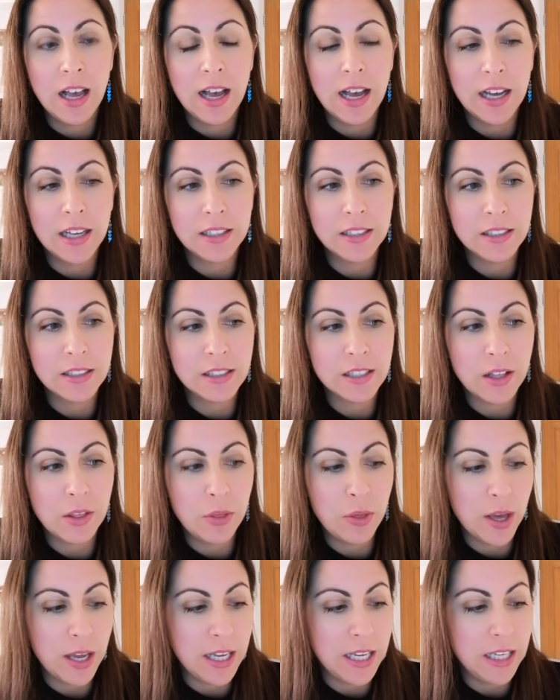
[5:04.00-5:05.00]
And
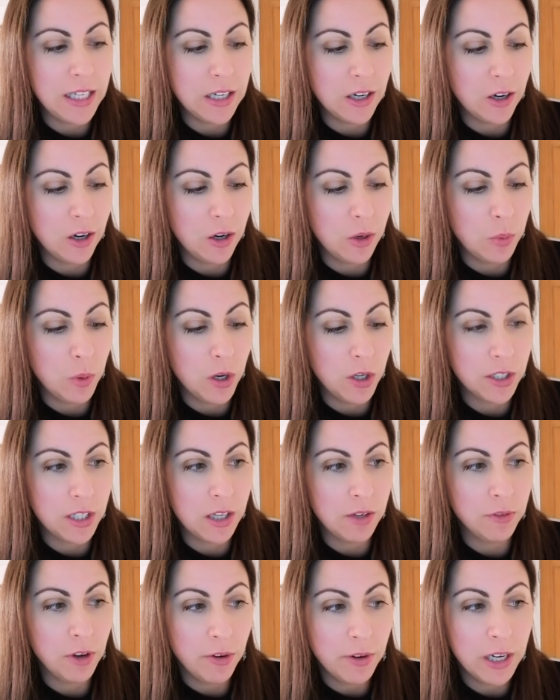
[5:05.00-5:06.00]
they are
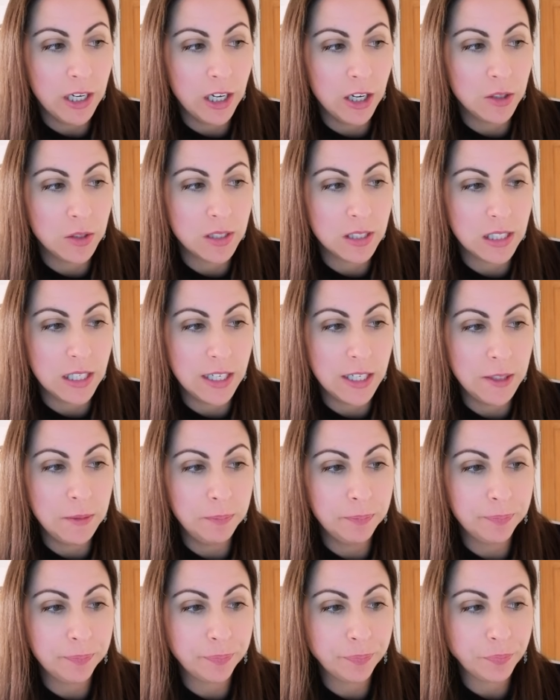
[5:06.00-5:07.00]
working very
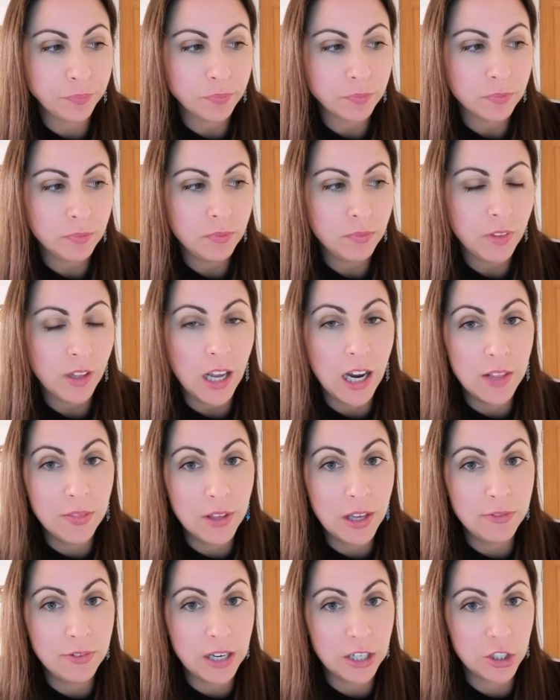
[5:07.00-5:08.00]
closely, and
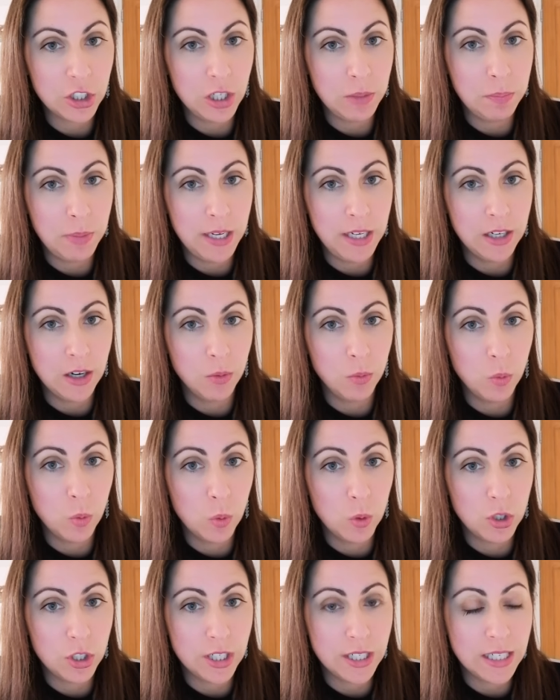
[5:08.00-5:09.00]
they've actually been
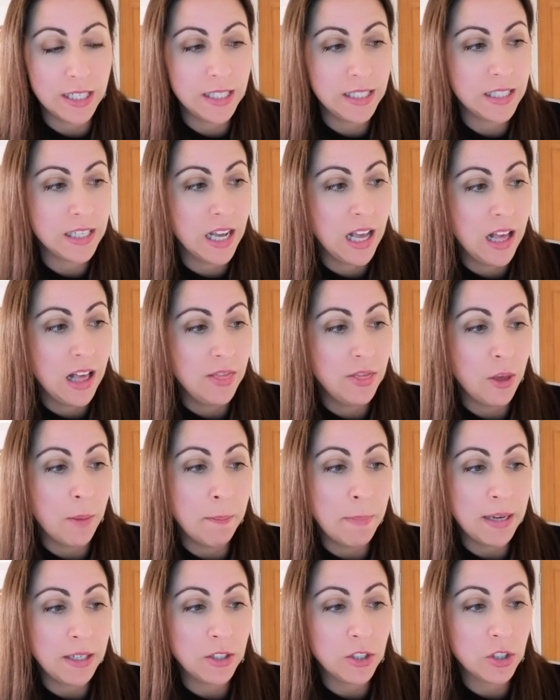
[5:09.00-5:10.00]
awarded the
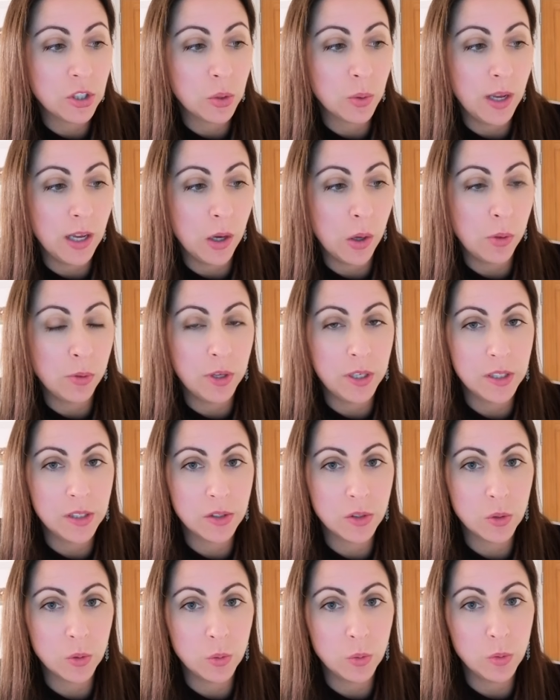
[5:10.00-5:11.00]
Mental Health in
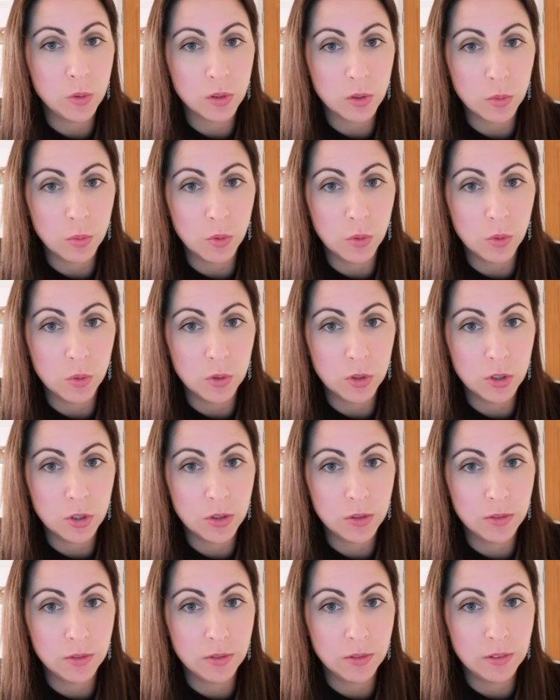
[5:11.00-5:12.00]
Schools Award,
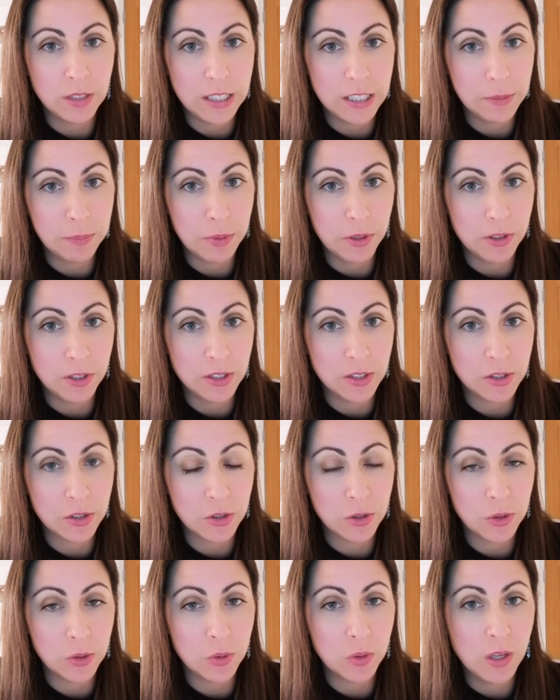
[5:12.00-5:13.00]
East Barnet
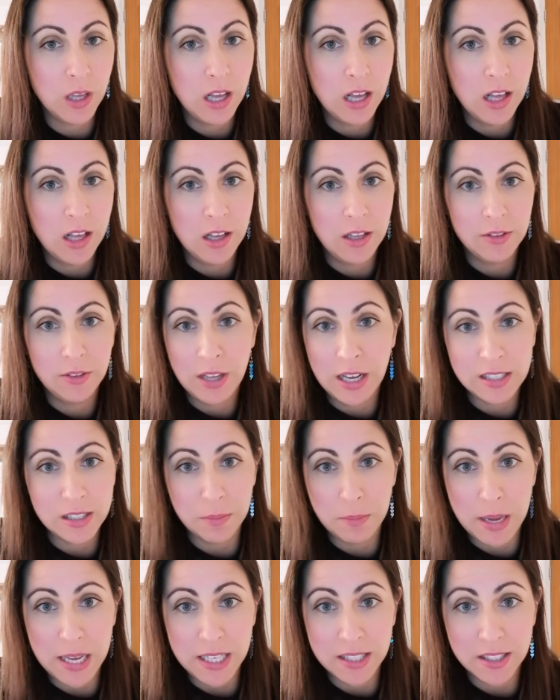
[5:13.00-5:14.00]
School. That's
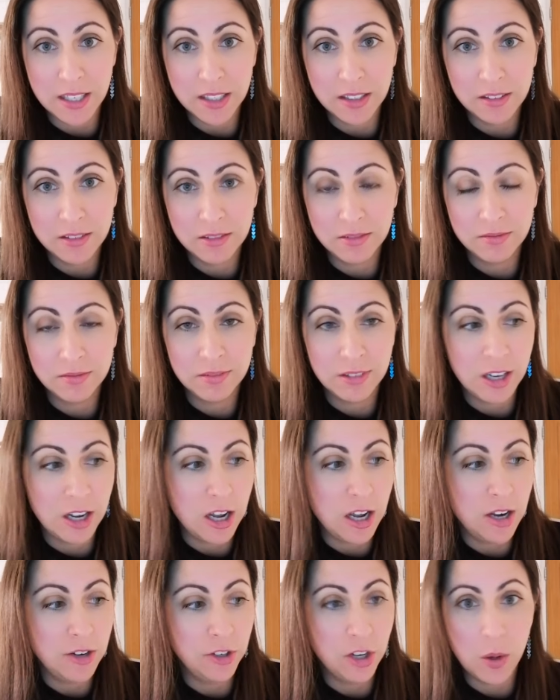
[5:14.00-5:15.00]
amazing.
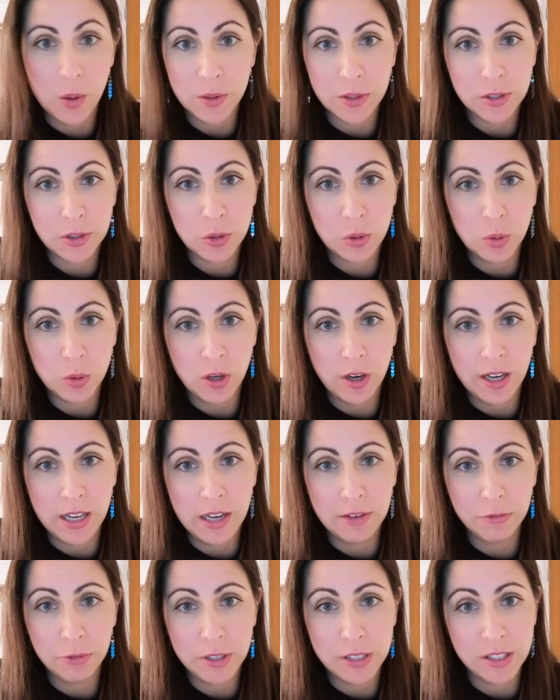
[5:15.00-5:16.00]
No other school that I
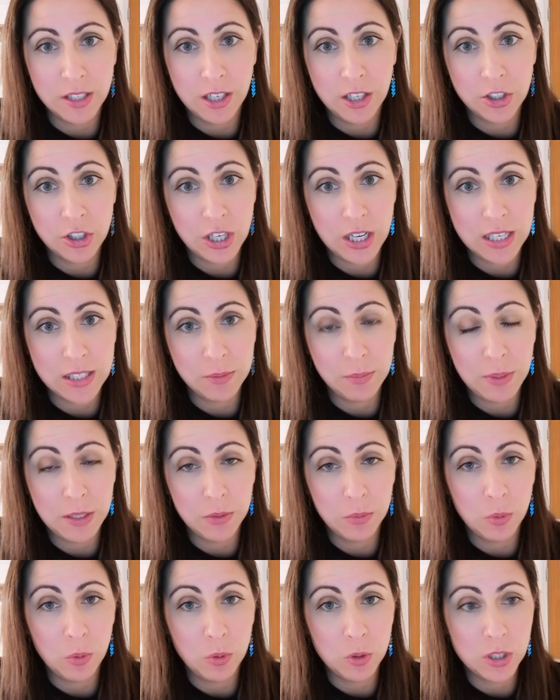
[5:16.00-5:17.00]
have researched has been
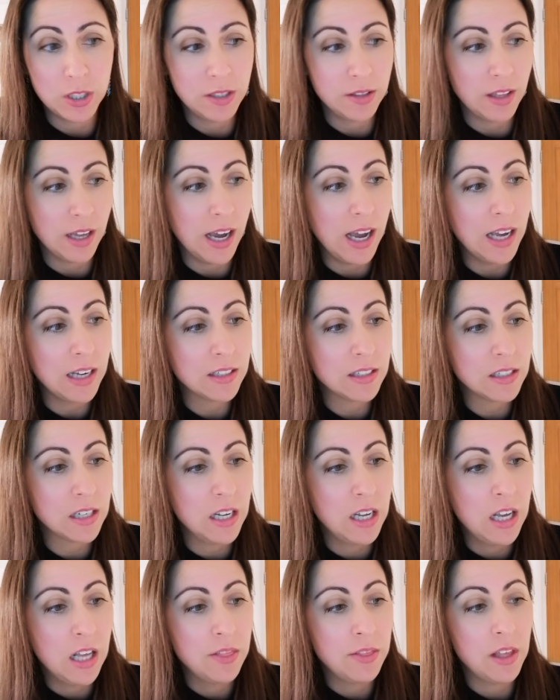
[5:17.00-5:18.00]
awarded that.
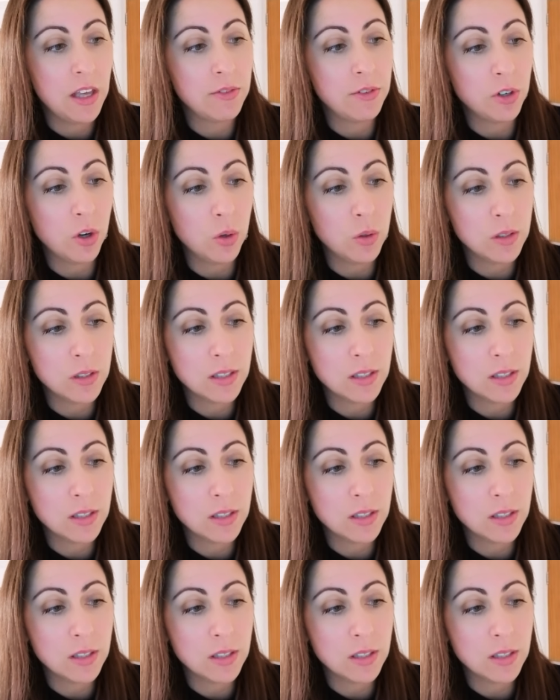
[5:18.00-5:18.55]
They have an